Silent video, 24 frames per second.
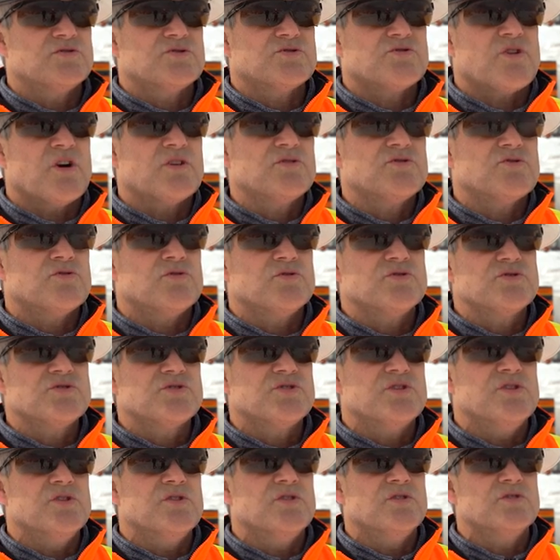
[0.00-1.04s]
structural
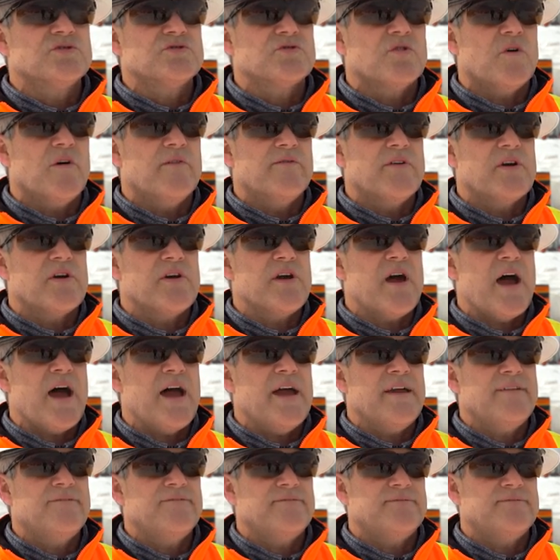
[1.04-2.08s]
steel, so a very high